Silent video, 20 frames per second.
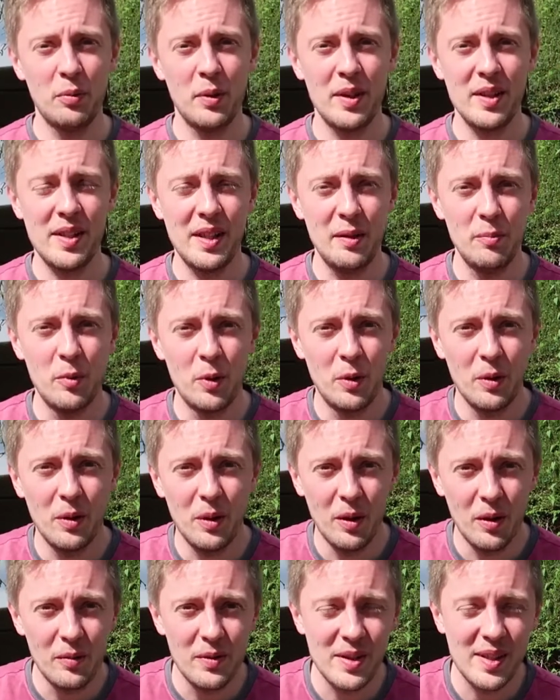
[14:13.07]
you want to see
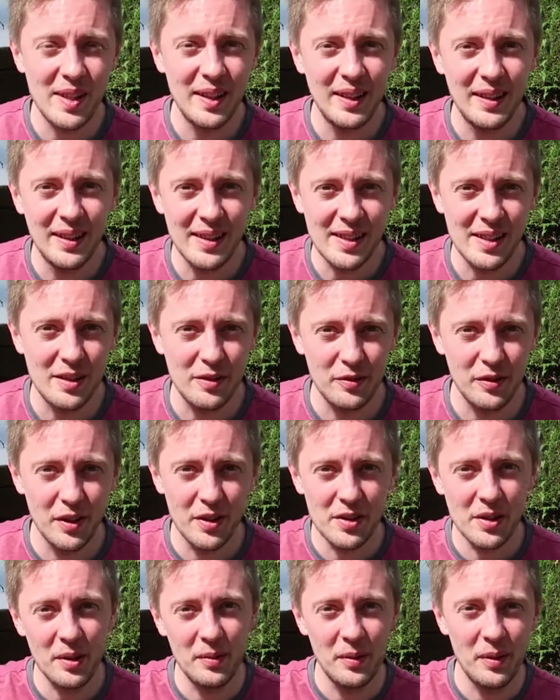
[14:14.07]
more, obviously this is the
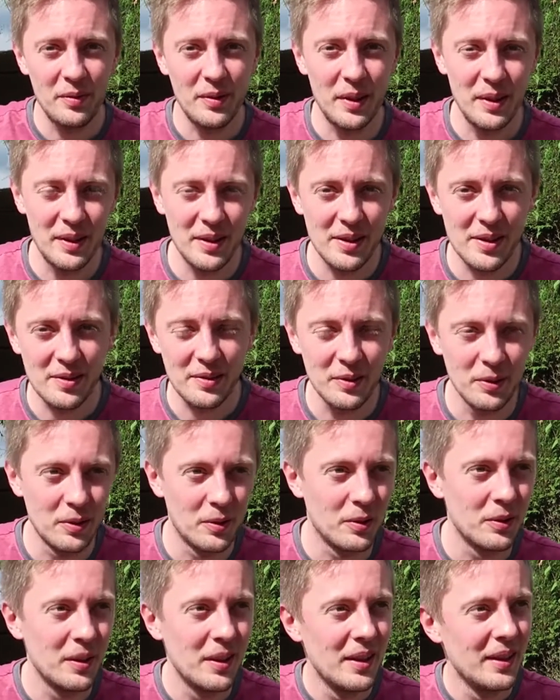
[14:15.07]
first time I've done this
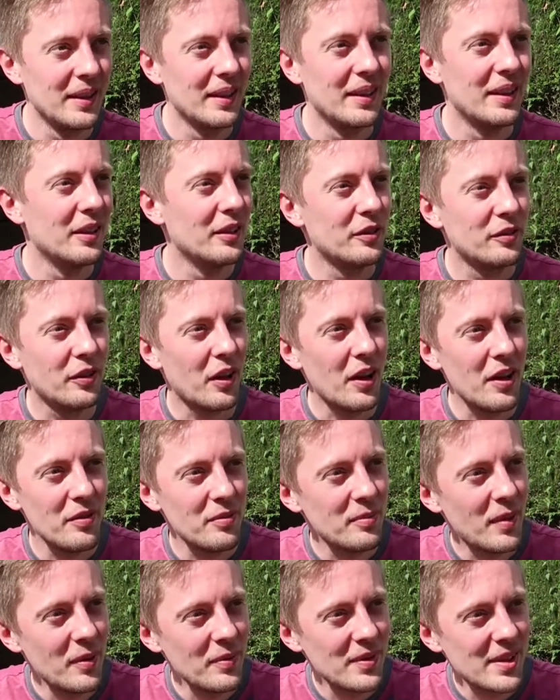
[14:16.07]
for
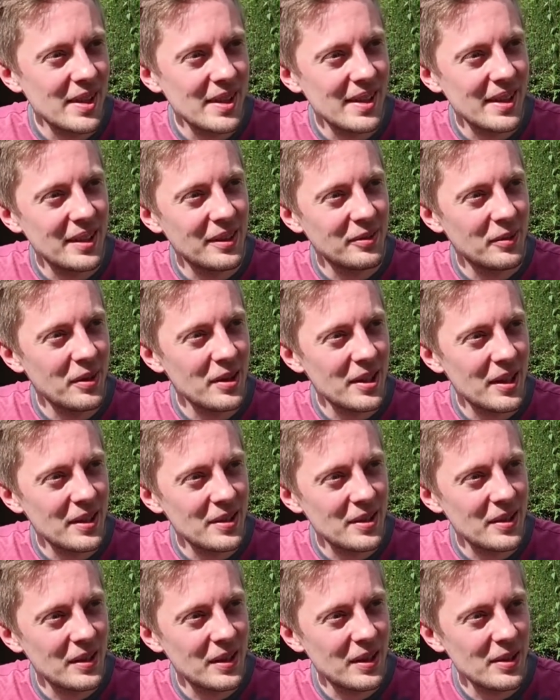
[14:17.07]
5 months, is it? When did I
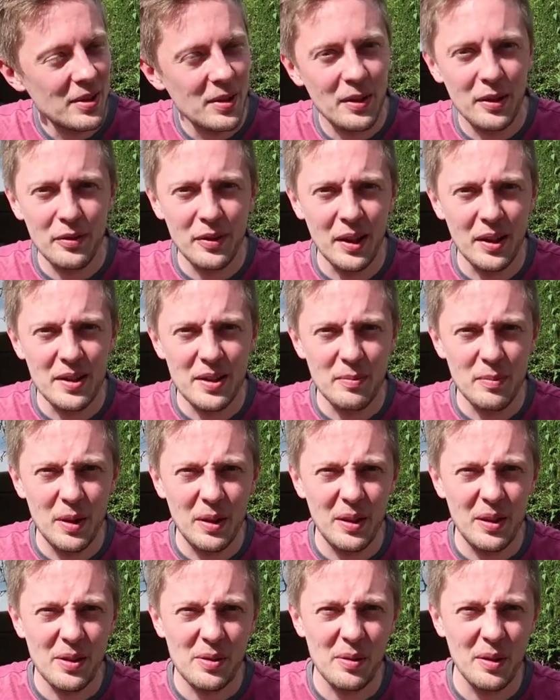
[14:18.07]
do the last one? I think I did my
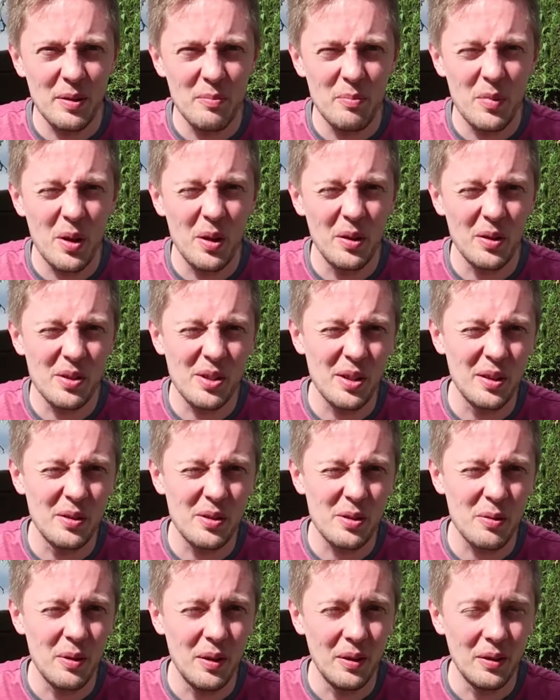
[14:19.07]
last one in March, so
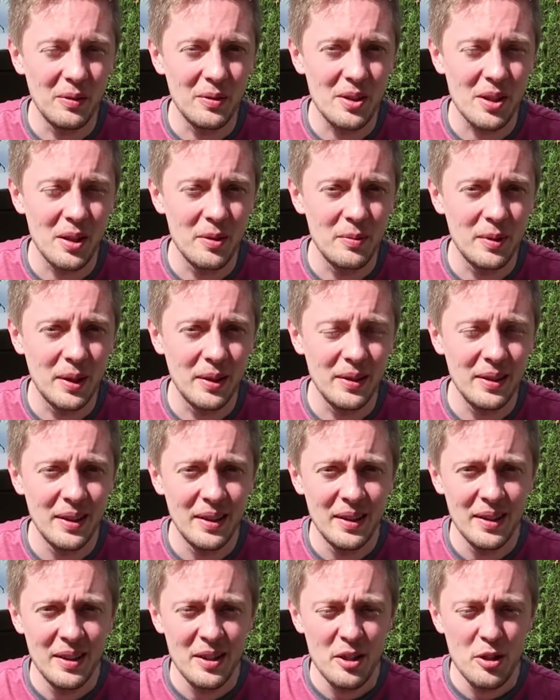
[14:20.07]
it's quite a long time ago.
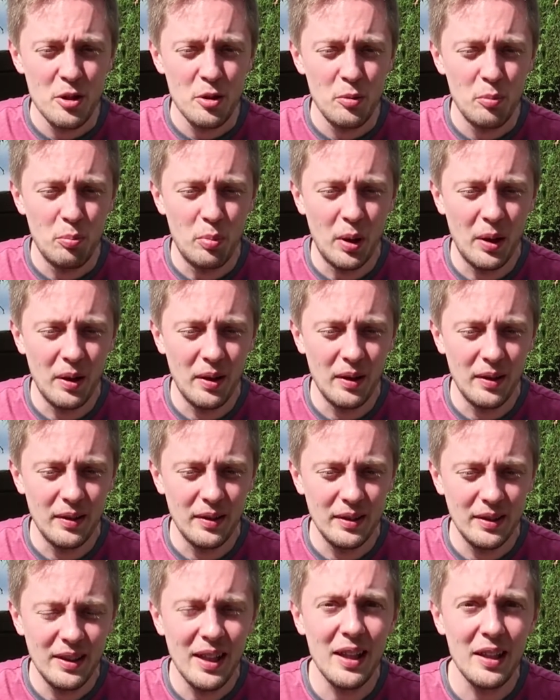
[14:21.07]
But
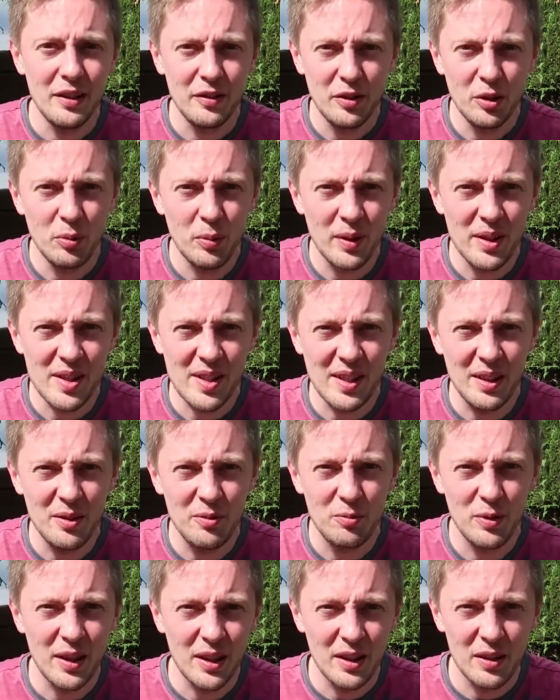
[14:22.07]
yeah, if you want to see
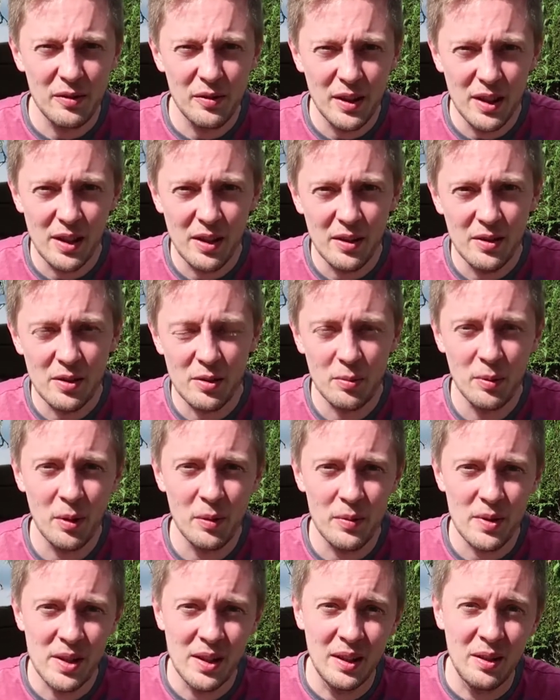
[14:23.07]
regular videos, we're
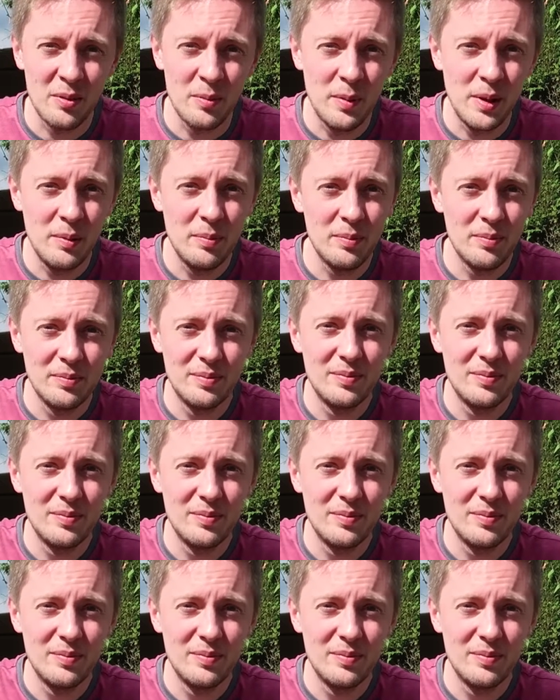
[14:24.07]
obviously going to be